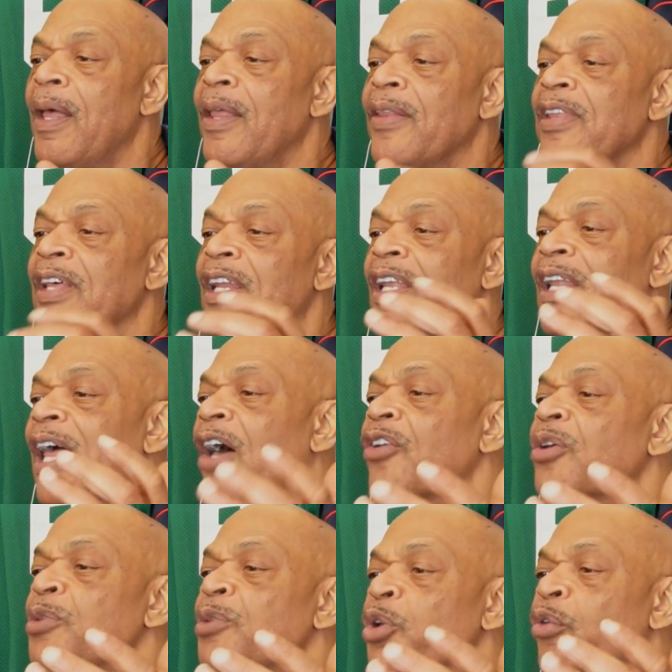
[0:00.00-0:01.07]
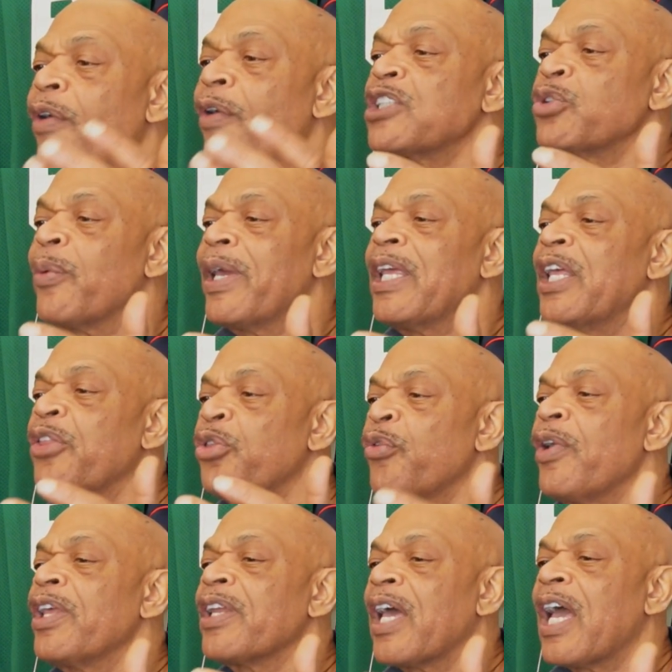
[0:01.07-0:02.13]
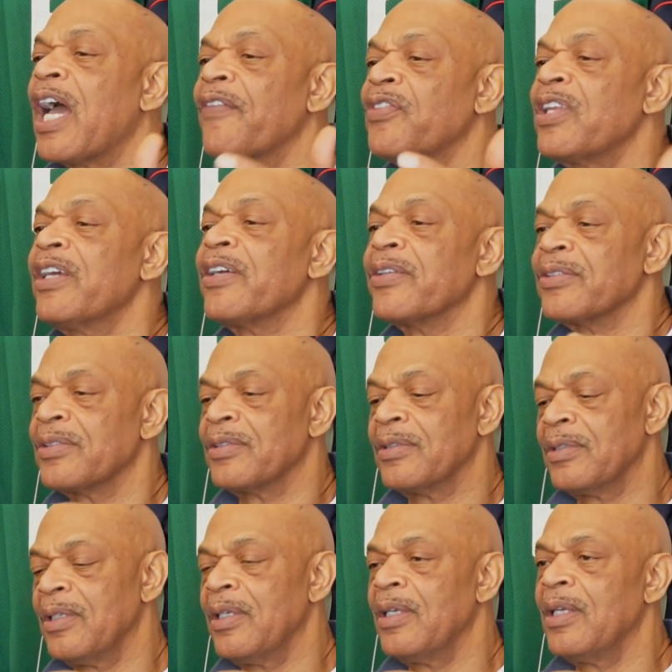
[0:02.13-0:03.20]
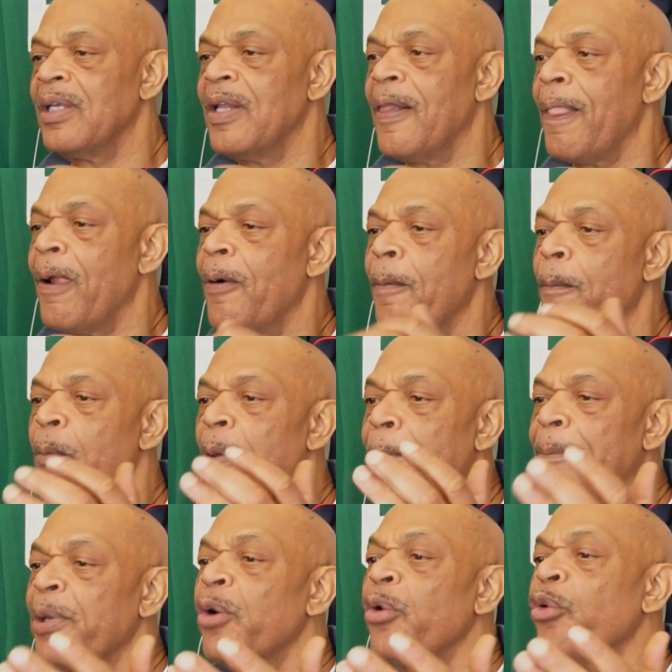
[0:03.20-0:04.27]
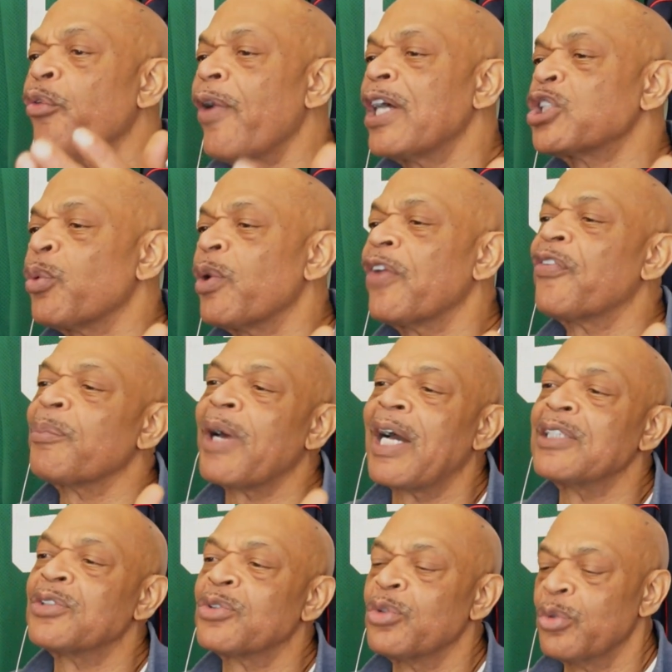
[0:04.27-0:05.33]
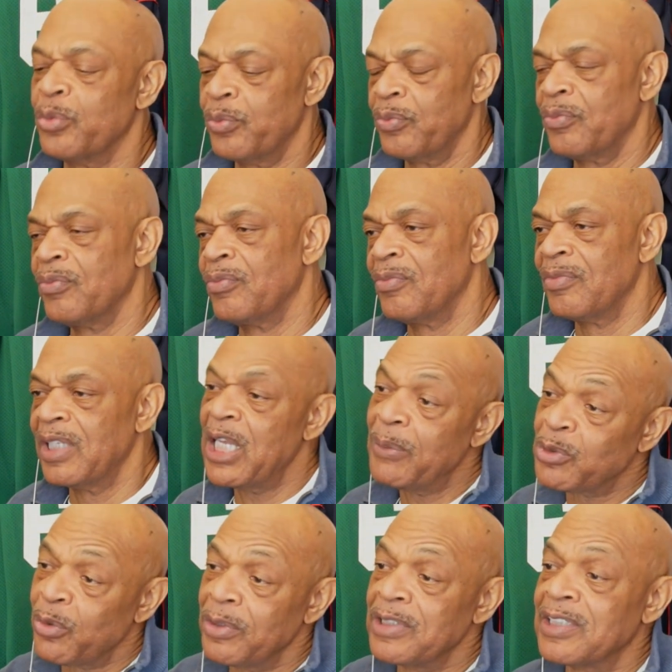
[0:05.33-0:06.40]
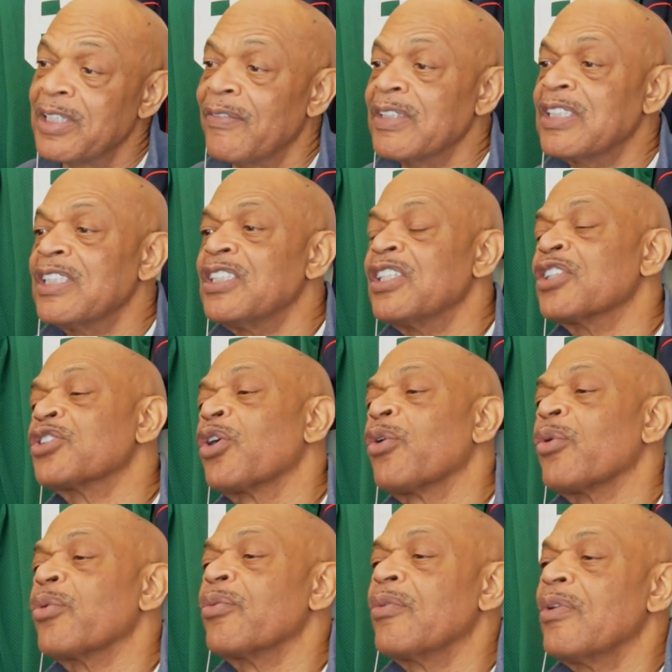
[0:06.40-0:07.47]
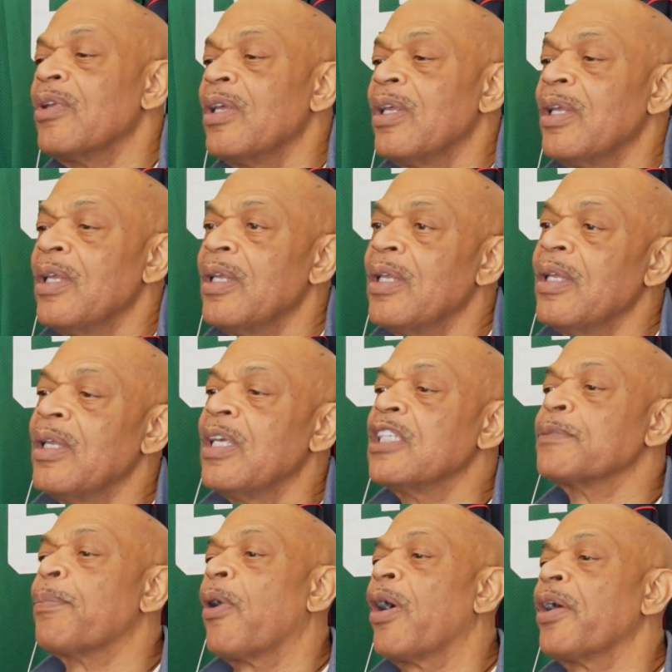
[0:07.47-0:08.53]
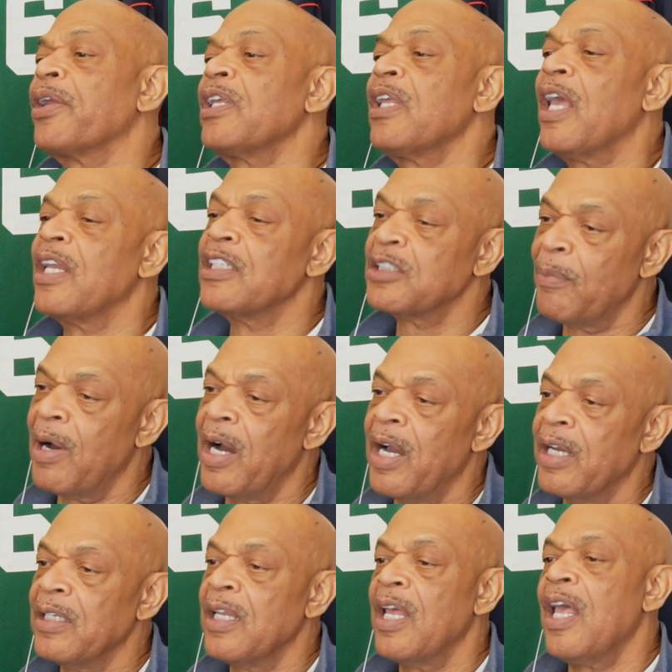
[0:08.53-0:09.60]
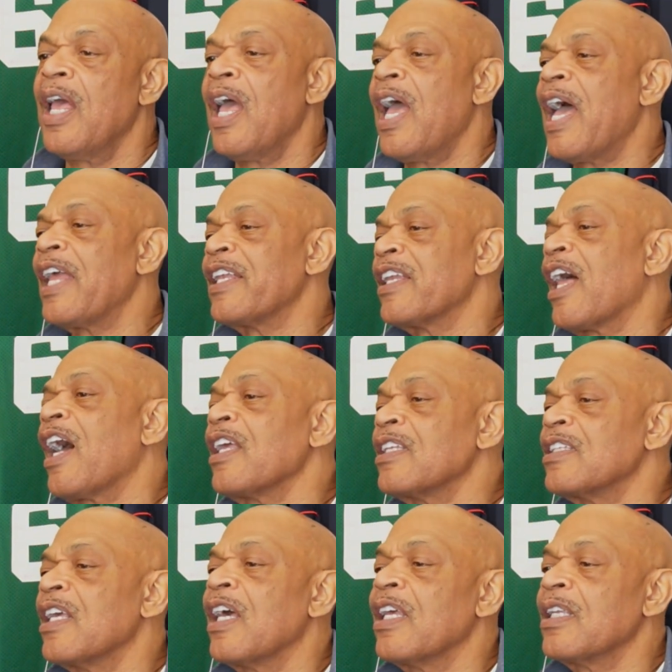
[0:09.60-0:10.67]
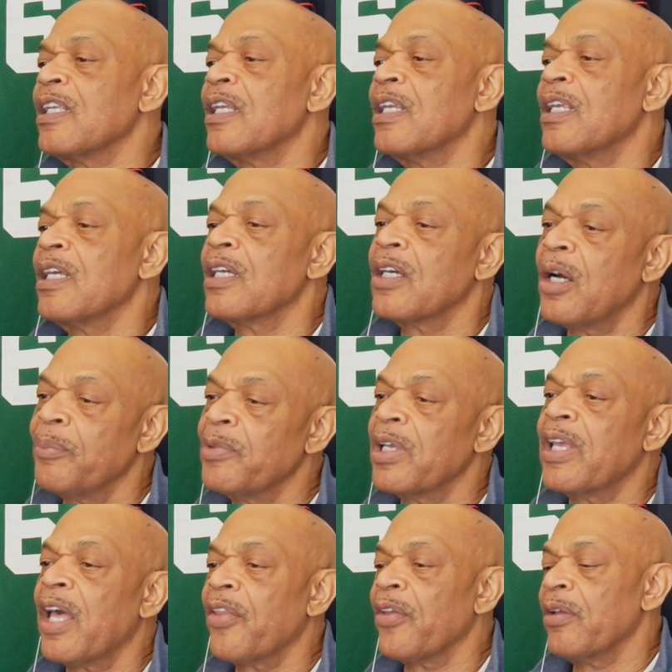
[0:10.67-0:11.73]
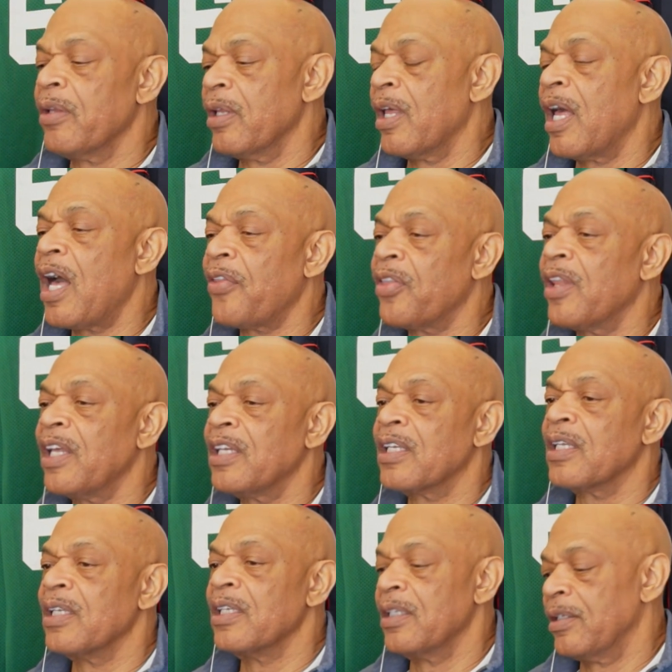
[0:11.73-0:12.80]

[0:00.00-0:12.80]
that allowed him to graduate in 3.5 years. When Bill graduated from high school, he was only 17 years old. His body and his mind had not yet come together athletically.